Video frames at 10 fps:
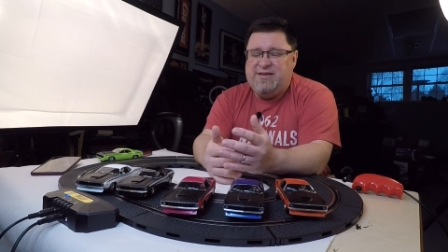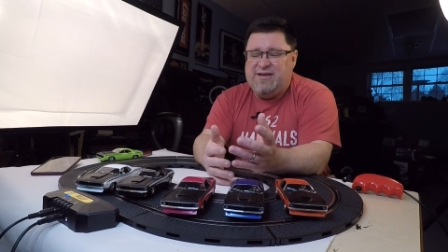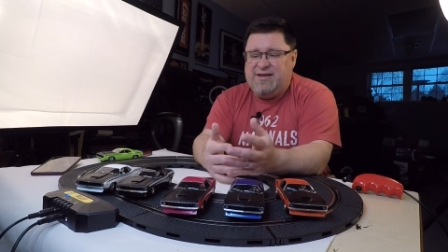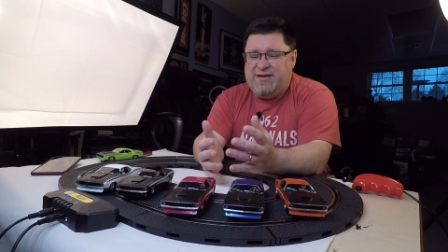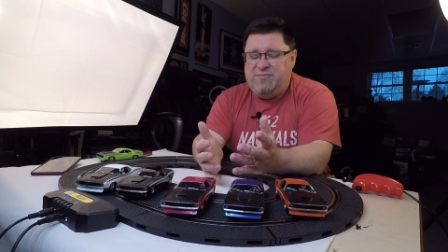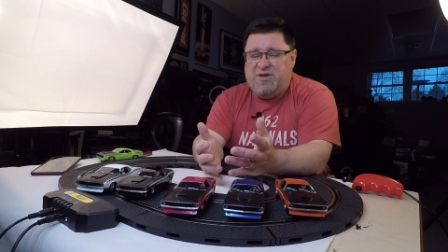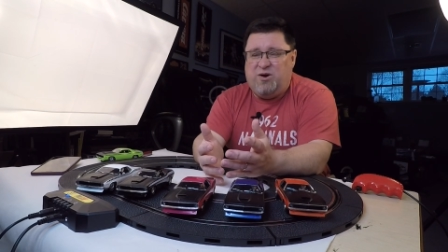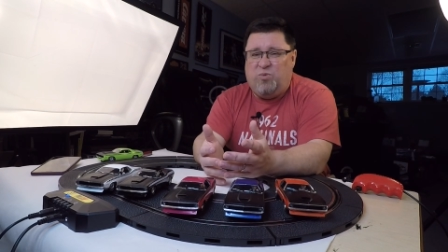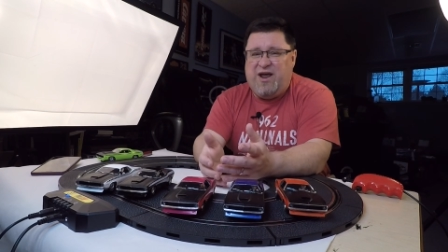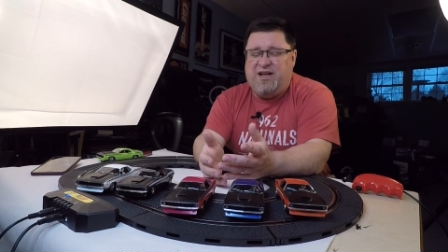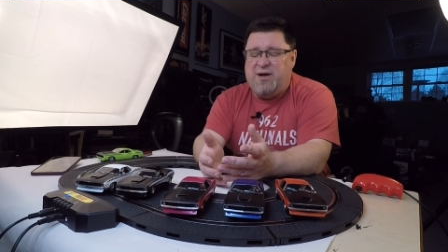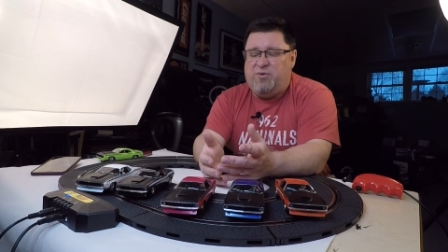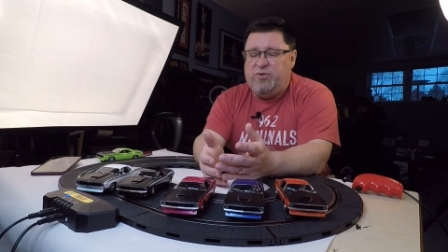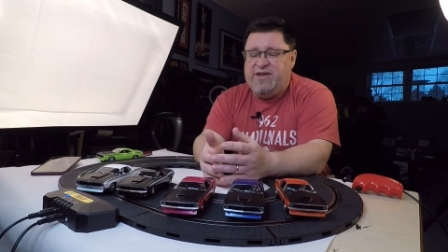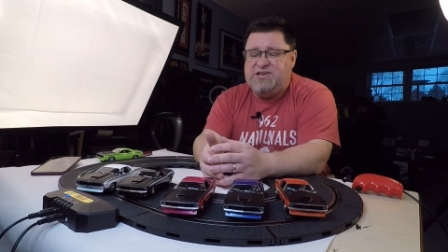I'm going to wait a couple
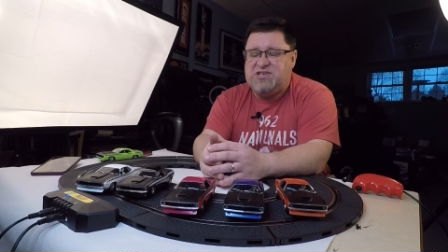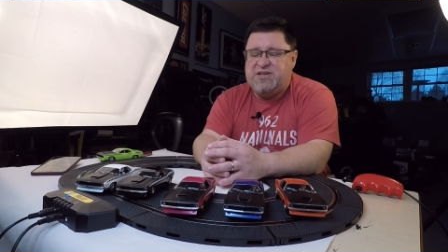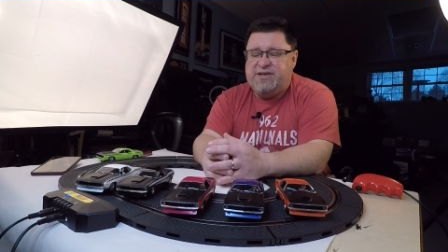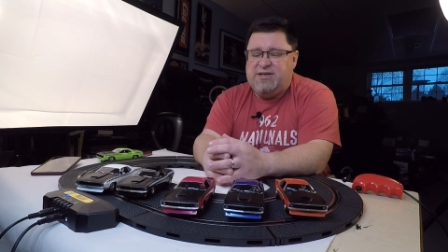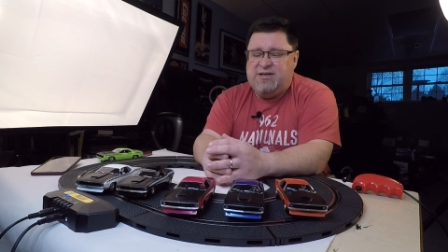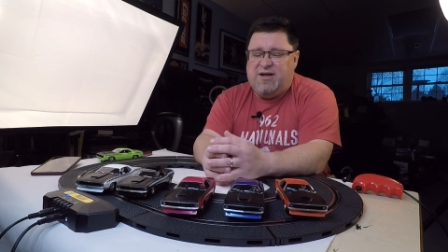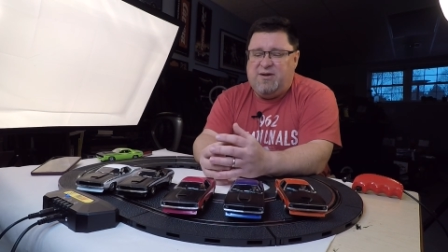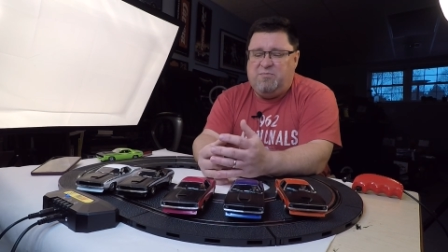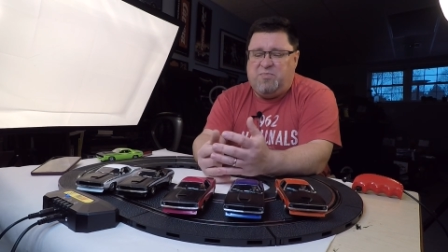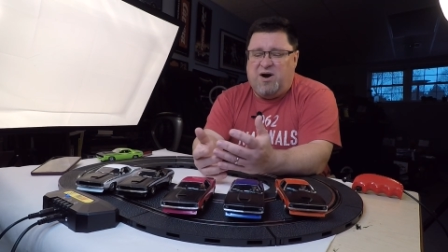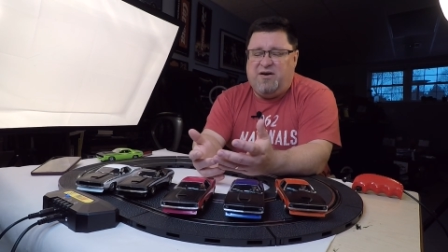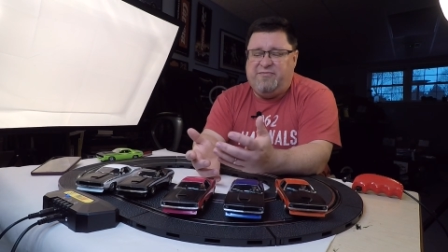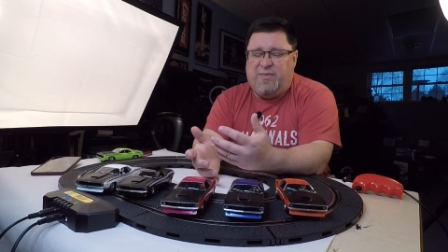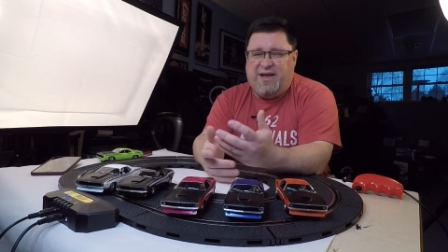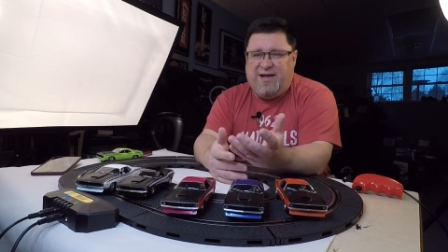weeks. Part of
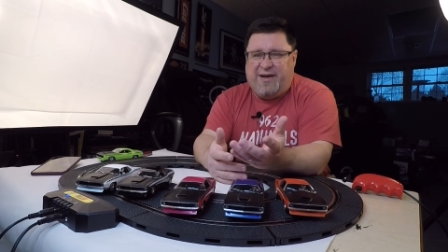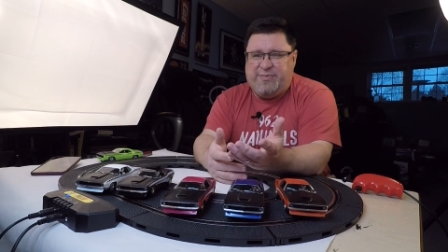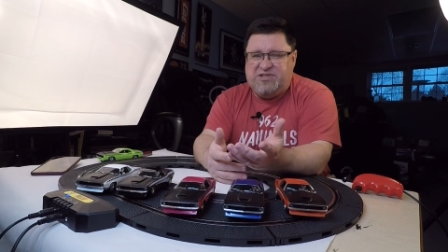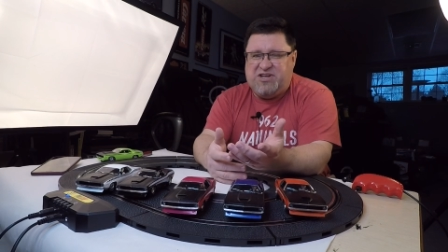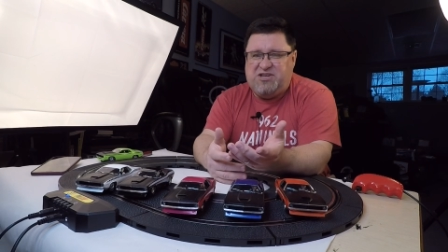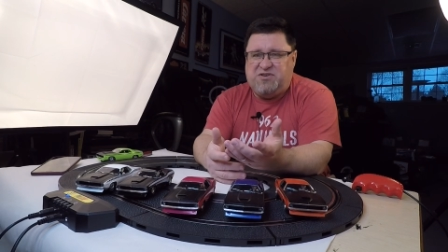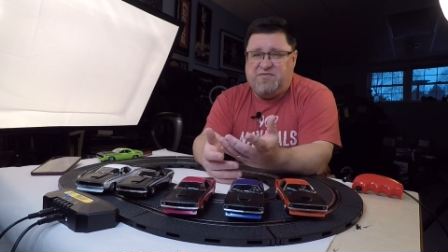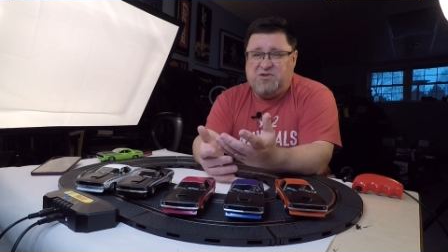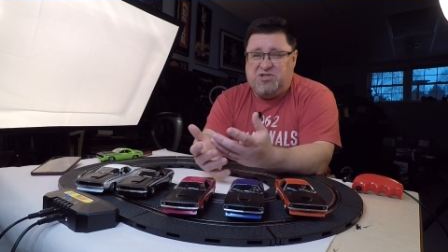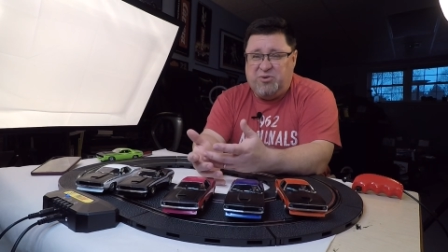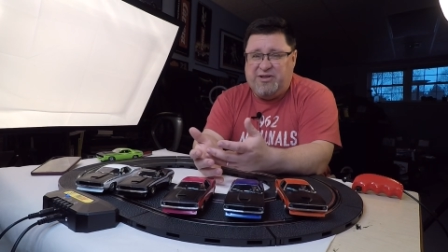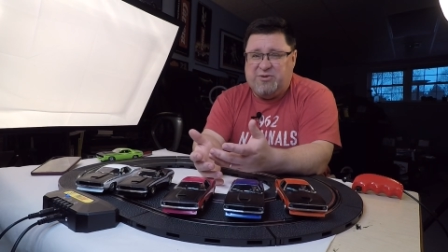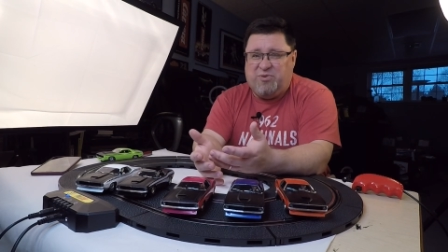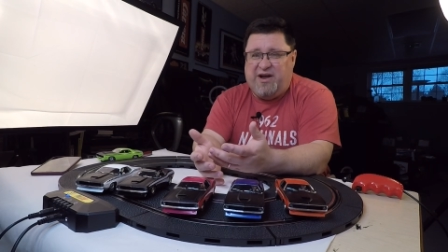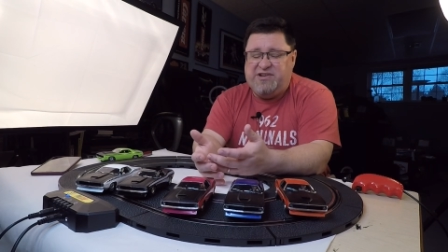my compensation for doing the
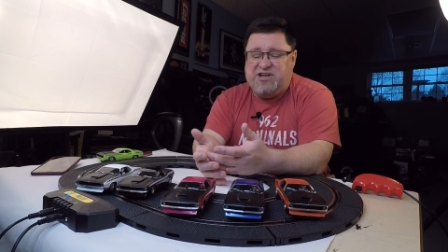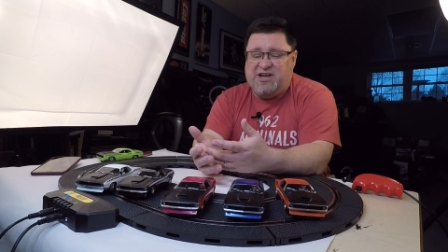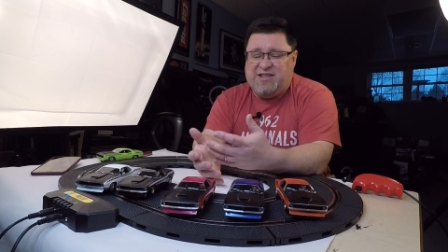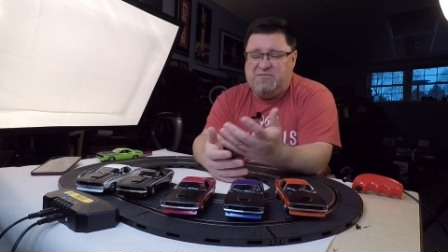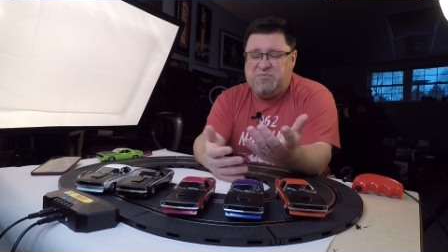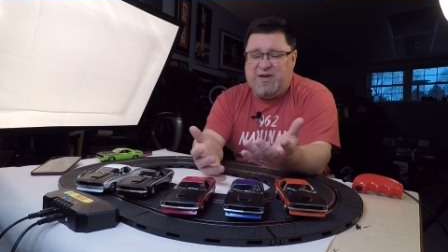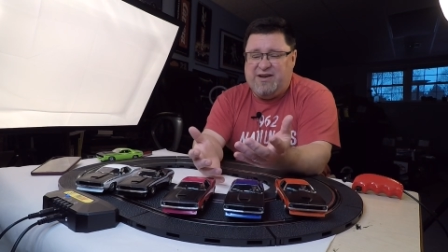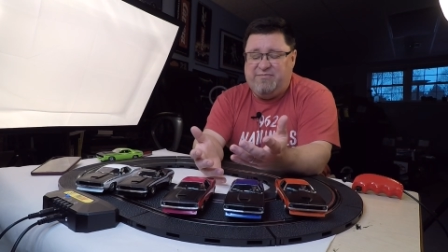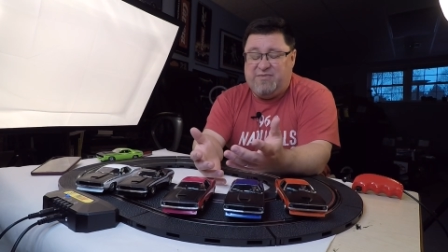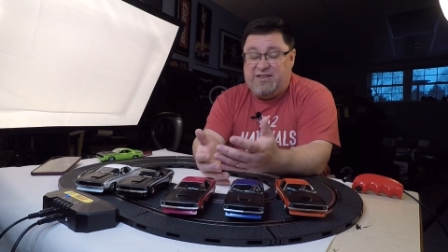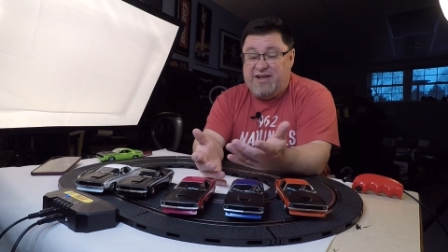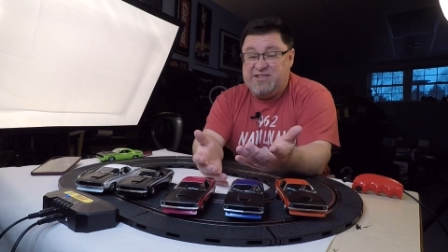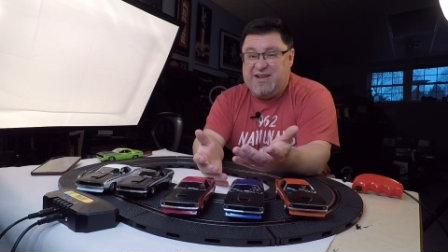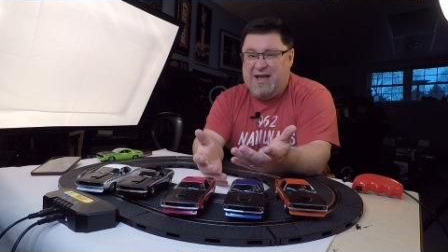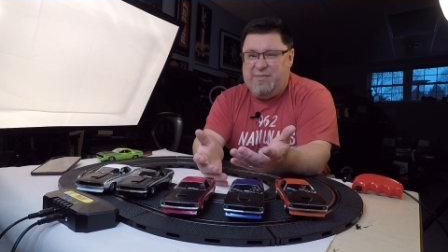project, I've spent a lot of
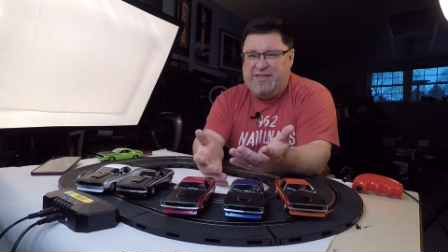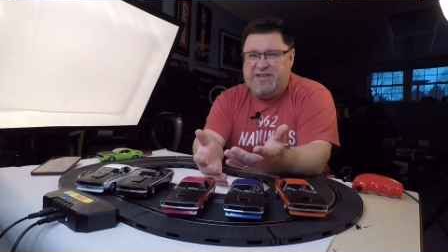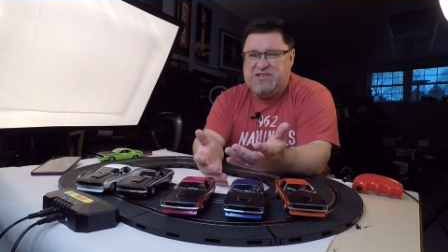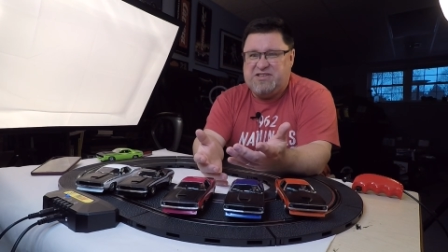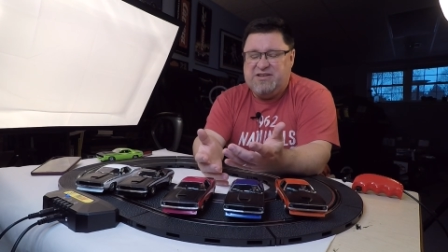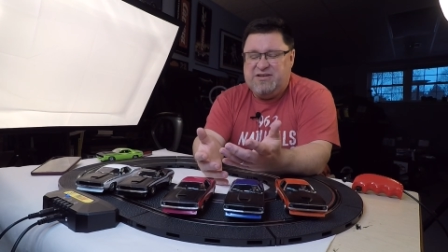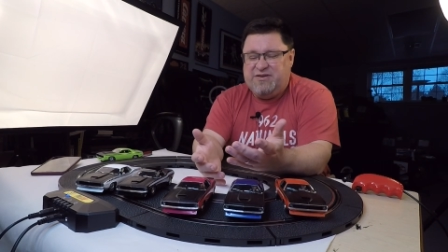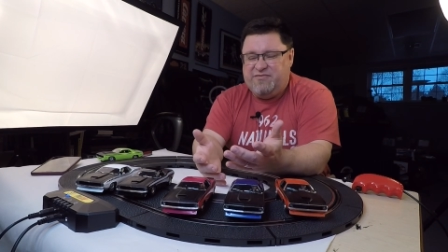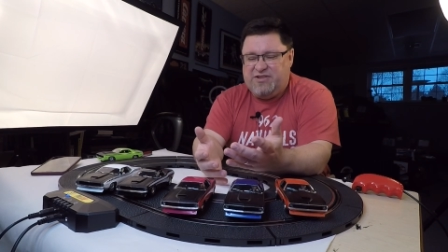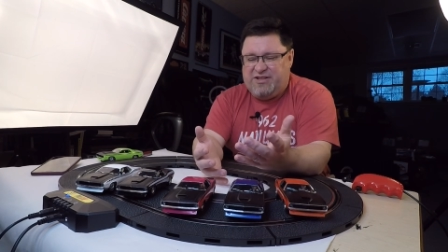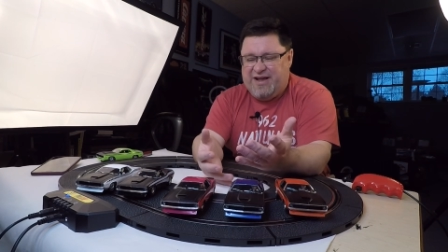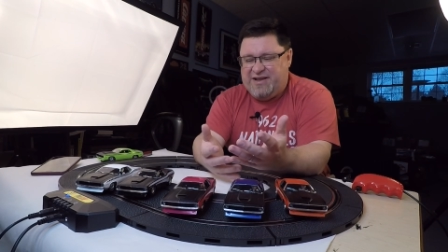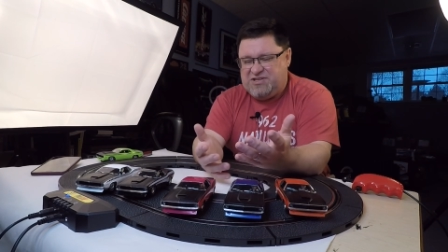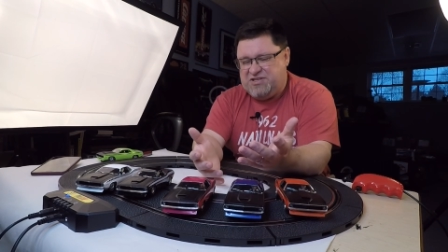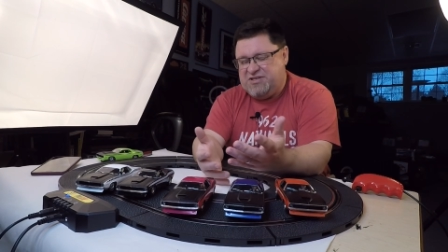time on this for the
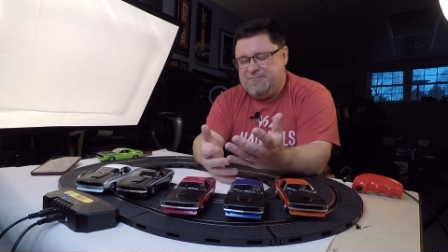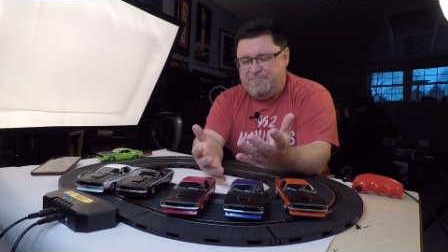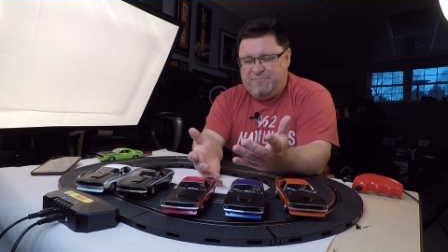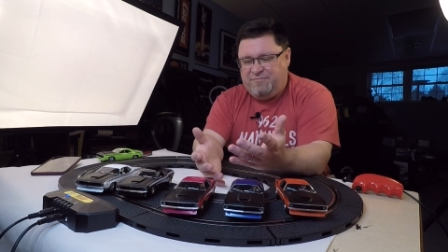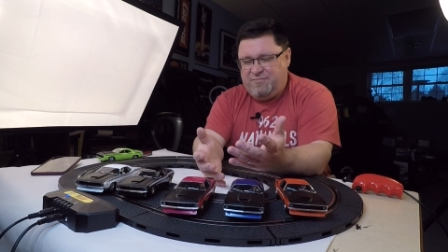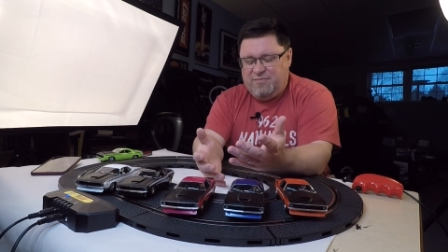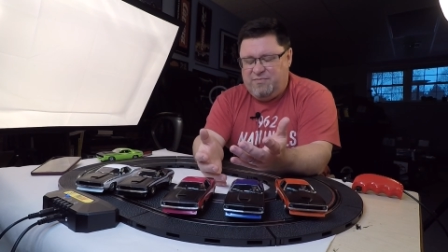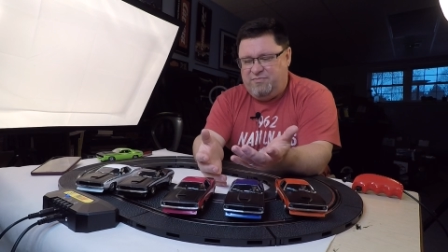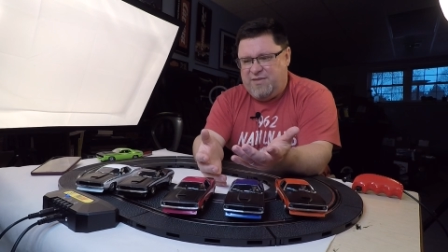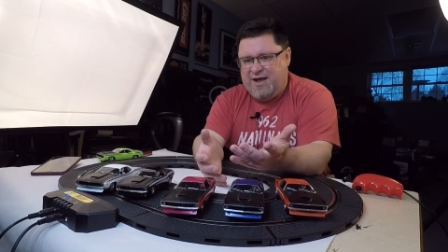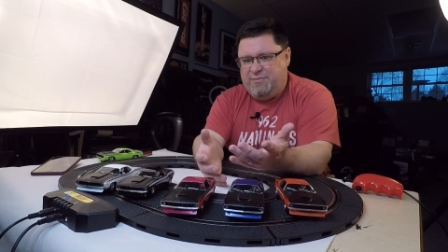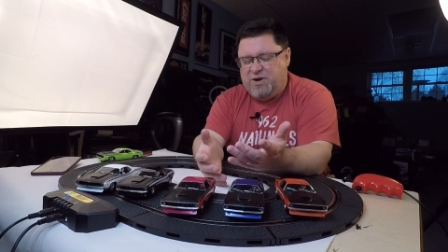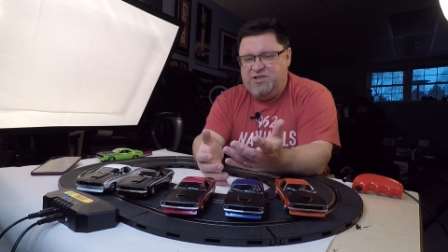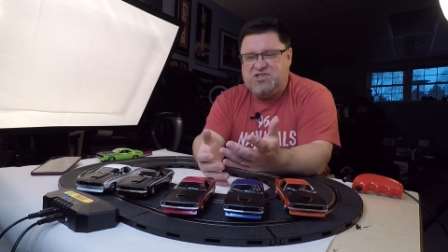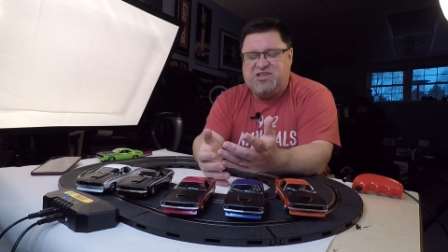last 9
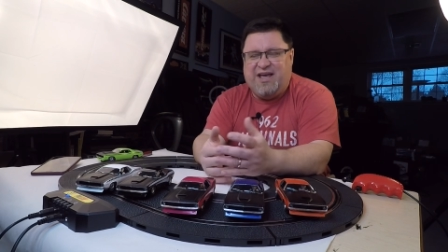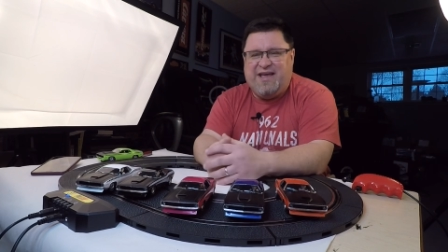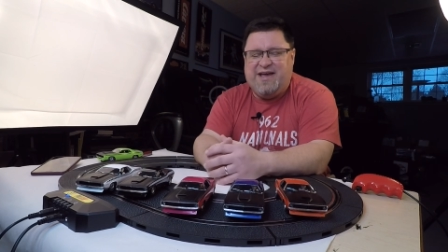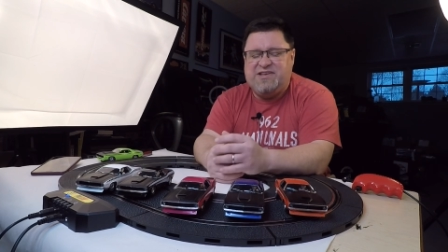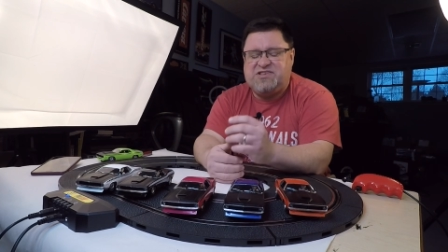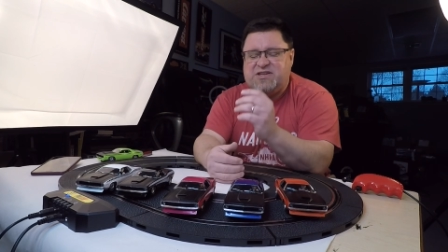months, I guess,